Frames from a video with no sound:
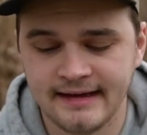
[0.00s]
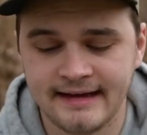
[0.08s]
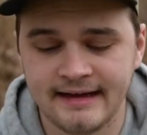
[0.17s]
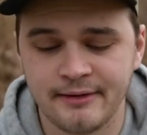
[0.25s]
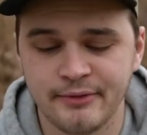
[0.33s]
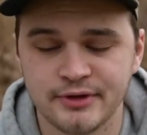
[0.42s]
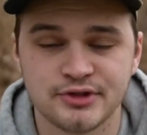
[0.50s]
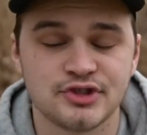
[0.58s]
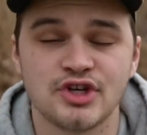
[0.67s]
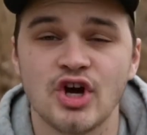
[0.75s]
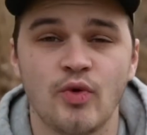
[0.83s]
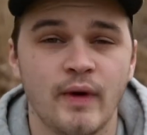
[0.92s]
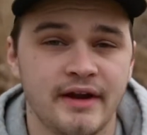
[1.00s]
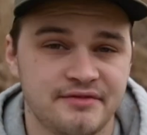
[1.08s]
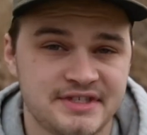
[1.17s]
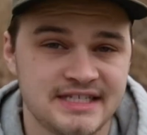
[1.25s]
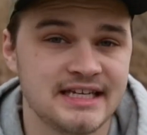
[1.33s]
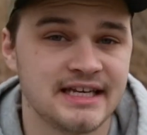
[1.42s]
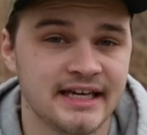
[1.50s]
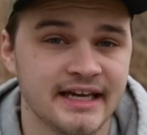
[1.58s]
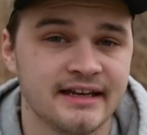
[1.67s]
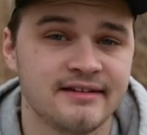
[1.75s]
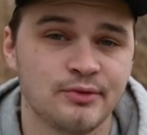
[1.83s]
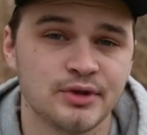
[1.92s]
There's just no way of seeing
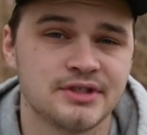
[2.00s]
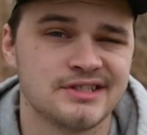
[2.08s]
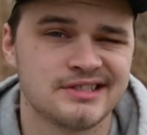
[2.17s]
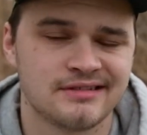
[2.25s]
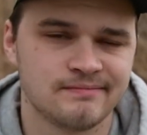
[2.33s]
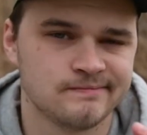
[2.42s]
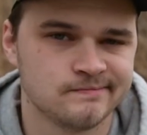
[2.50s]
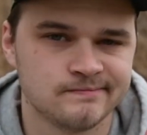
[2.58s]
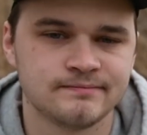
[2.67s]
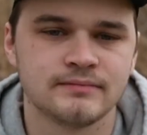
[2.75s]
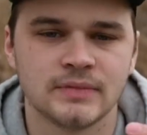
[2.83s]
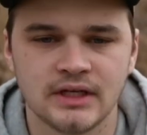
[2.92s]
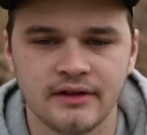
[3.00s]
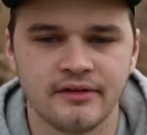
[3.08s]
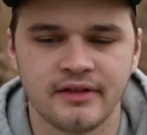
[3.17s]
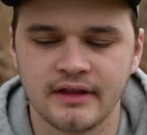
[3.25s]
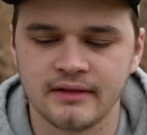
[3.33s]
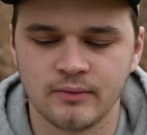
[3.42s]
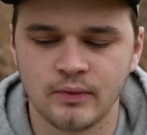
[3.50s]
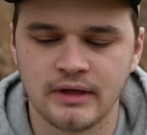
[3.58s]
it, which is another thing.